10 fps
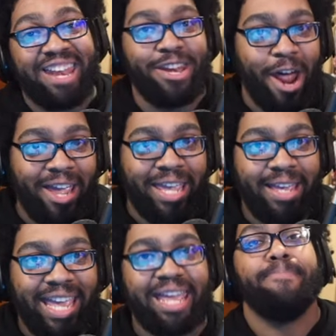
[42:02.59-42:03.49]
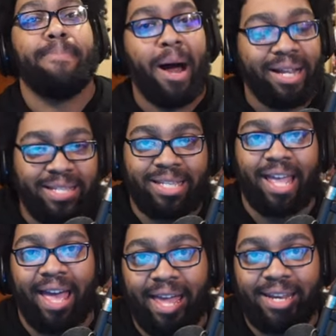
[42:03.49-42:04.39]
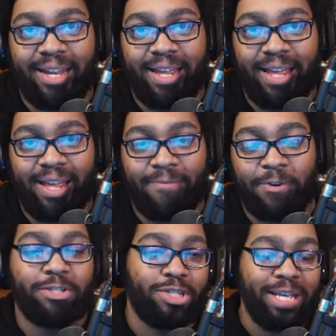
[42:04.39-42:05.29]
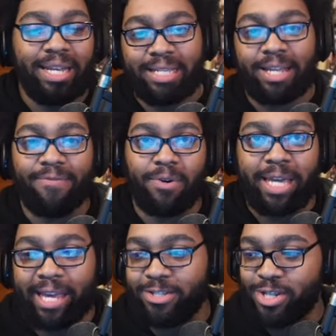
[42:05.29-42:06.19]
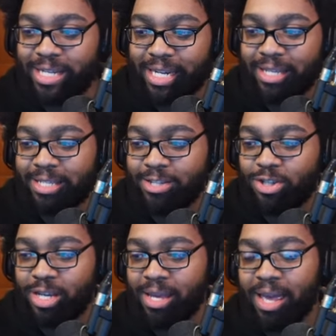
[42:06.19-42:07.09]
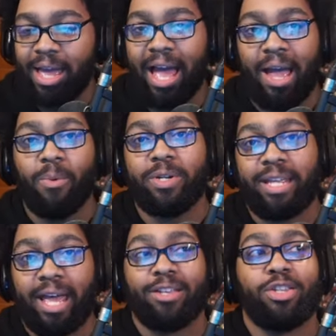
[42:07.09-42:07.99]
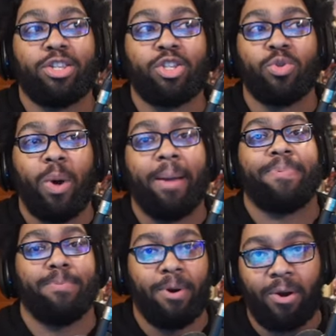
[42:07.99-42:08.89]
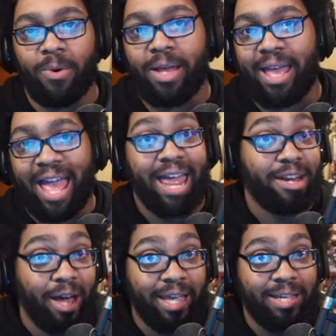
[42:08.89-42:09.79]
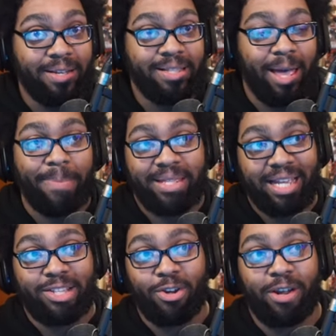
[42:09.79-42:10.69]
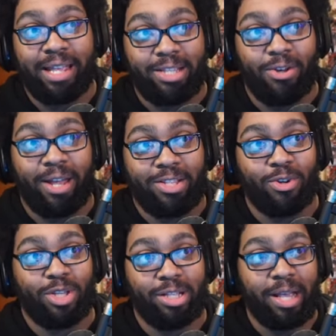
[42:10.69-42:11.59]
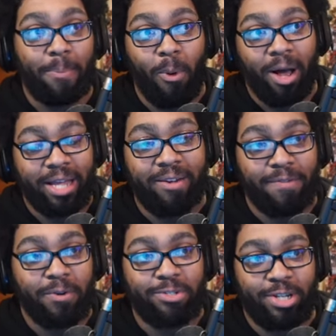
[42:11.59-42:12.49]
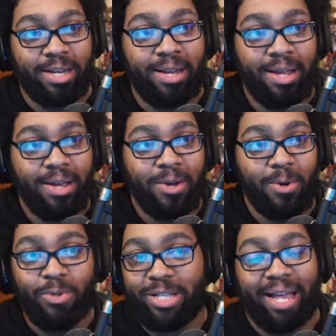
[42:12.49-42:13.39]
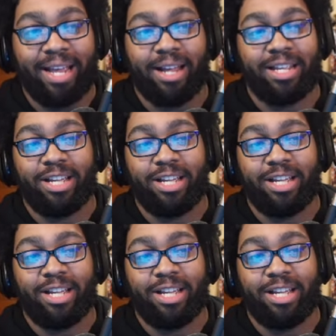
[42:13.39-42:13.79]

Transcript: night in Mondstadt for Genius Invocation TCG. I would get swept, bro. At night? That means that's her. It's her sleepwalking version who's like